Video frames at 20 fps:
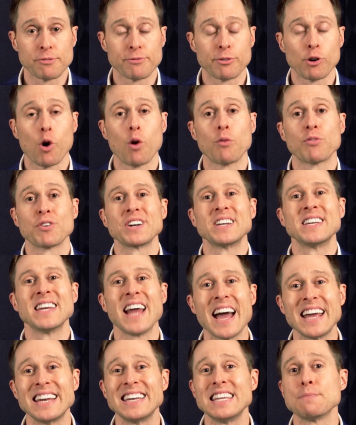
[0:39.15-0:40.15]
for over
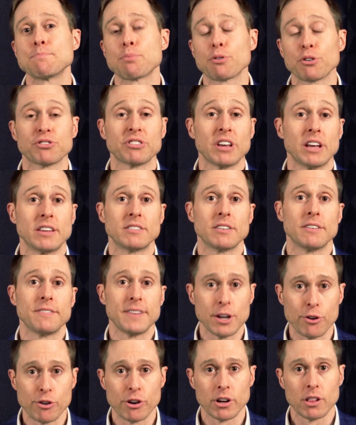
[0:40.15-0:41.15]
90% of
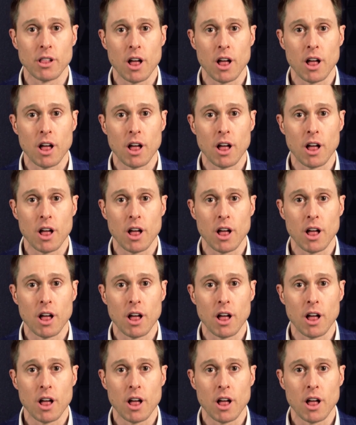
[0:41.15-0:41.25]
hearing